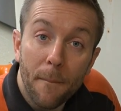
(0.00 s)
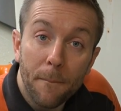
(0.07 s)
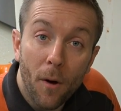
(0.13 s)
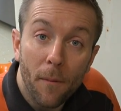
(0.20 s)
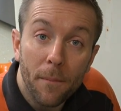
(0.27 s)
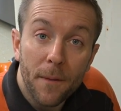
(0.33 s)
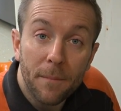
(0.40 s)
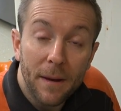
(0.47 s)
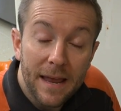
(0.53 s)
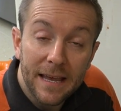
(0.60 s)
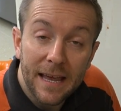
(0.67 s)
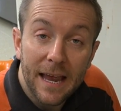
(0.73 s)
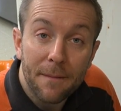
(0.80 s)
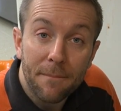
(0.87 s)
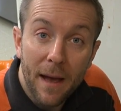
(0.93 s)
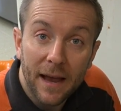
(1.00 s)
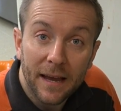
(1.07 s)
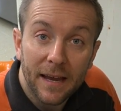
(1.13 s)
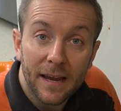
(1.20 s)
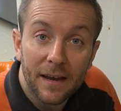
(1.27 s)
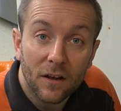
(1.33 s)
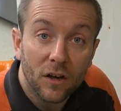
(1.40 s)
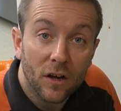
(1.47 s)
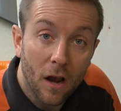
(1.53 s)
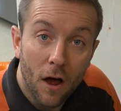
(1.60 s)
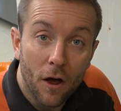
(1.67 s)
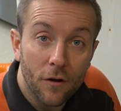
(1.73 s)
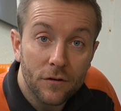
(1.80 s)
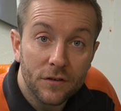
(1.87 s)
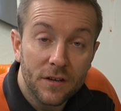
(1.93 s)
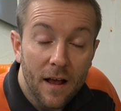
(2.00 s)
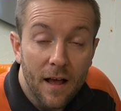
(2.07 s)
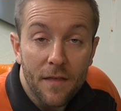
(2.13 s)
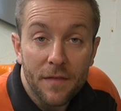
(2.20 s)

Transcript: Pop the bleed key back in and close,